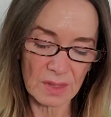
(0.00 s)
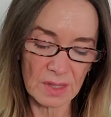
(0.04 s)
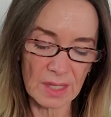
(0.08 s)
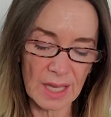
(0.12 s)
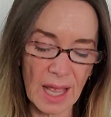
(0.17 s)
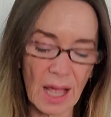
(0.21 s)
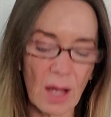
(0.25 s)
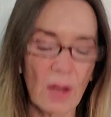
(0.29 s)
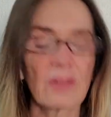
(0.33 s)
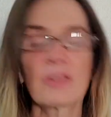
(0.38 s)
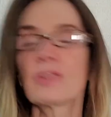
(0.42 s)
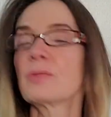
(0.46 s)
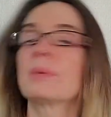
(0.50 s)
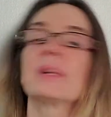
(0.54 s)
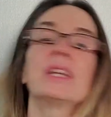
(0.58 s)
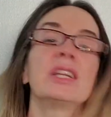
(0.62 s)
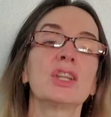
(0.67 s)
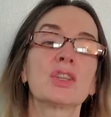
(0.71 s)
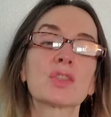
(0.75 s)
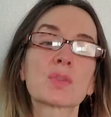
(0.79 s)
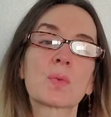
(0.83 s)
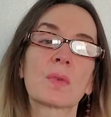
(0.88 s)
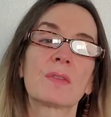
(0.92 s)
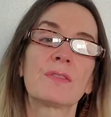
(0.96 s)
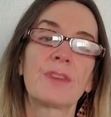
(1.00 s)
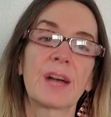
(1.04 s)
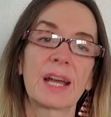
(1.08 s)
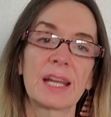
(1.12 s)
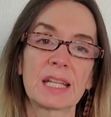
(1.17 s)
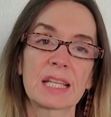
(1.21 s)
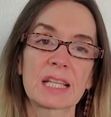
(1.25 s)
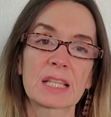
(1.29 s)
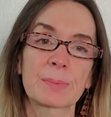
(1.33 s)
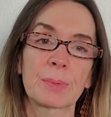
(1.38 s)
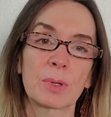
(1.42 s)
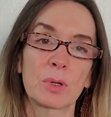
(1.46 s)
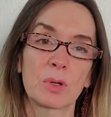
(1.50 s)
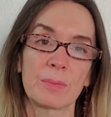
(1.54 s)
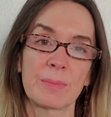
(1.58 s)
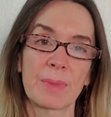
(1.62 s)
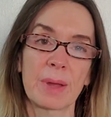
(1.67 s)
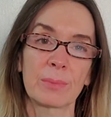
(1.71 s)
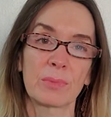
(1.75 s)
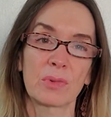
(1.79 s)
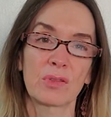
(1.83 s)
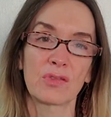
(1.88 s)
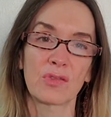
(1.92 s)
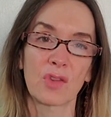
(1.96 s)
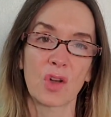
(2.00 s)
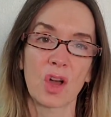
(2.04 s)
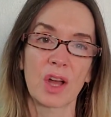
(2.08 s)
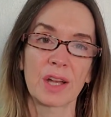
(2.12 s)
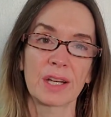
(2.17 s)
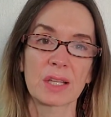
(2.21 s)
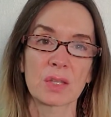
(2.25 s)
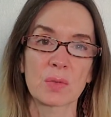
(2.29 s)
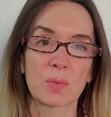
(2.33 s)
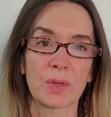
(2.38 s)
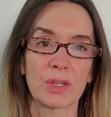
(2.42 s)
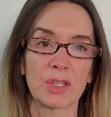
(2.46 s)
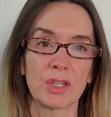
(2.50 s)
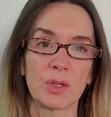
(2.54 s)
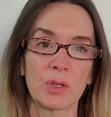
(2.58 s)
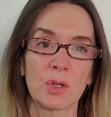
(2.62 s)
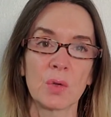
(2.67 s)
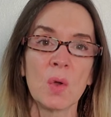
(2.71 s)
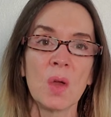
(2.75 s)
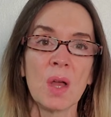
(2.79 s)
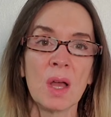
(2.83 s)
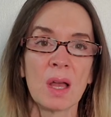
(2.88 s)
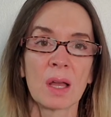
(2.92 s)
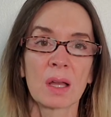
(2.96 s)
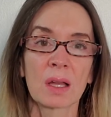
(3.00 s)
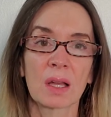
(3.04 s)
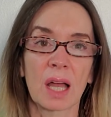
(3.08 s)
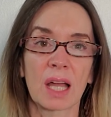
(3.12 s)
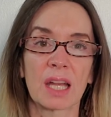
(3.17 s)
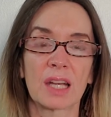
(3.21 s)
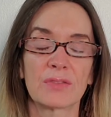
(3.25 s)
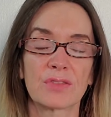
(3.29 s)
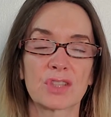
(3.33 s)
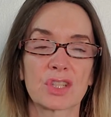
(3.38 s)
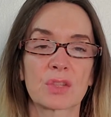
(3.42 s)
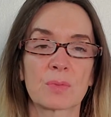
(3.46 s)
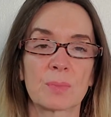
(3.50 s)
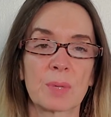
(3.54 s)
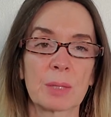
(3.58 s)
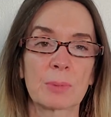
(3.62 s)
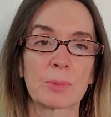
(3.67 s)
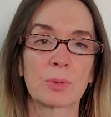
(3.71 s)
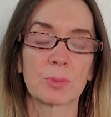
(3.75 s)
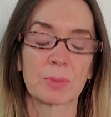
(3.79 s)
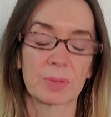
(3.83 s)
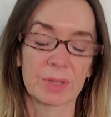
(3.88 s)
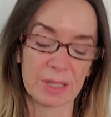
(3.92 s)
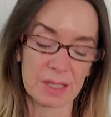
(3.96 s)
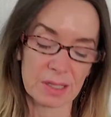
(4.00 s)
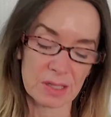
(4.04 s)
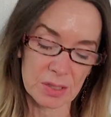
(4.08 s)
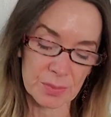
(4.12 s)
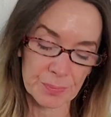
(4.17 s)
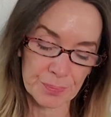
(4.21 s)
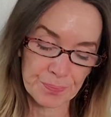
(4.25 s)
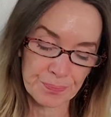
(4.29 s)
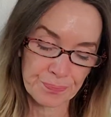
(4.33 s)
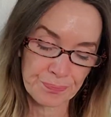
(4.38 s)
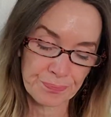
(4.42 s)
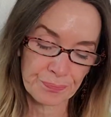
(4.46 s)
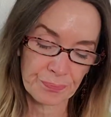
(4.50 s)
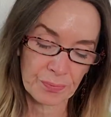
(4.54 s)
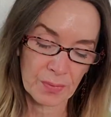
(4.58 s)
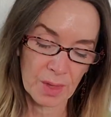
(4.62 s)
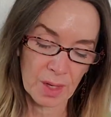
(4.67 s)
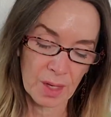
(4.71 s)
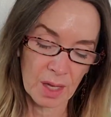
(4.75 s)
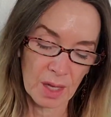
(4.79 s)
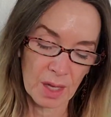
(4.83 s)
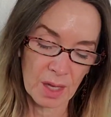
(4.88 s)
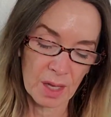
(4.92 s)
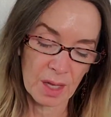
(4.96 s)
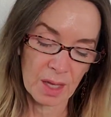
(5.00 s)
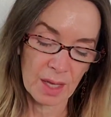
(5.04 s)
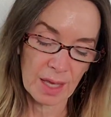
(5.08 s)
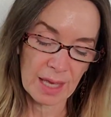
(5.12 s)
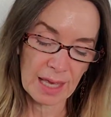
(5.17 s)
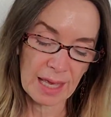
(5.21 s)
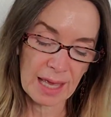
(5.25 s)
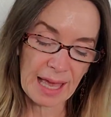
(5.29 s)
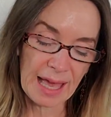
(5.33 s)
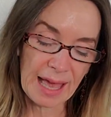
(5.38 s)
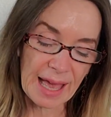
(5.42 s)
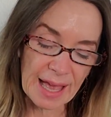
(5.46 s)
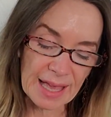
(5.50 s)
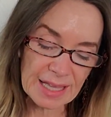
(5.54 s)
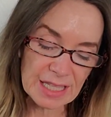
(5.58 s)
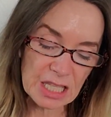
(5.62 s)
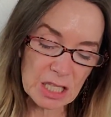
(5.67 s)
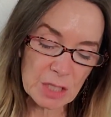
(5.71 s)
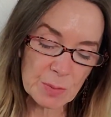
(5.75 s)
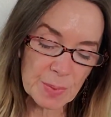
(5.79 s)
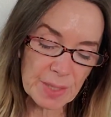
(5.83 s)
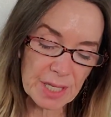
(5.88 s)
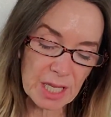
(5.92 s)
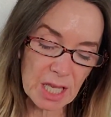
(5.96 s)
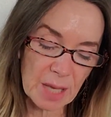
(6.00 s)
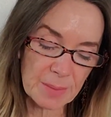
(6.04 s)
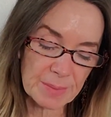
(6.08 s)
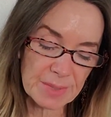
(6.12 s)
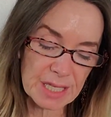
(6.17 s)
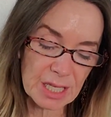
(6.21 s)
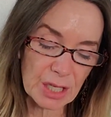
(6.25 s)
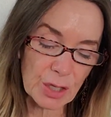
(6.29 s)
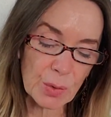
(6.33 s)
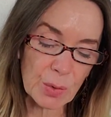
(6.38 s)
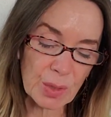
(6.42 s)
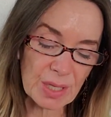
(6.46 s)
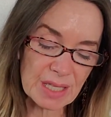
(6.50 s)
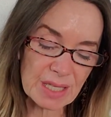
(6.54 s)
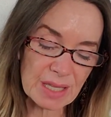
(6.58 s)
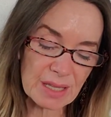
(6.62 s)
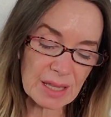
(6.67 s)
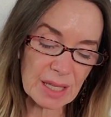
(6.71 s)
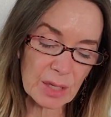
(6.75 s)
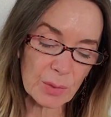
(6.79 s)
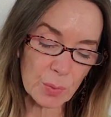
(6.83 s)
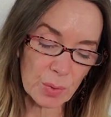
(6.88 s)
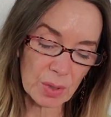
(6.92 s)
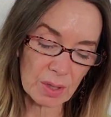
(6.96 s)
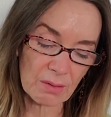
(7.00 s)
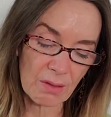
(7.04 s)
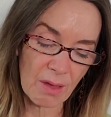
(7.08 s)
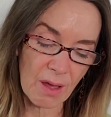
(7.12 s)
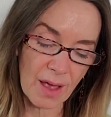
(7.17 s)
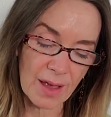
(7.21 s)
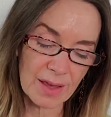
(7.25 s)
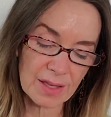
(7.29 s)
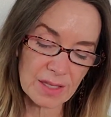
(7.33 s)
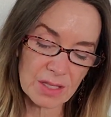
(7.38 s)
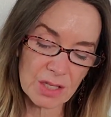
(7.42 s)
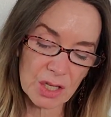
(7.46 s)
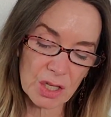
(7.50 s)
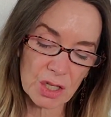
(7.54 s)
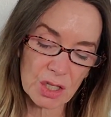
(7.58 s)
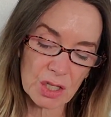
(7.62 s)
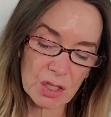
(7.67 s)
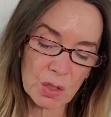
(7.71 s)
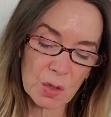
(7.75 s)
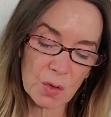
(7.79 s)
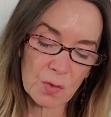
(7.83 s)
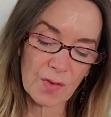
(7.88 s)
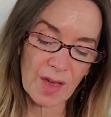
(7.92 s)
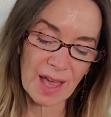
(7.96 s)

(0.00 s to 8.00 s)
Now everybody knows what fight is, but remember fawn is when you kind of just people please. As this becomes increasingly realized, you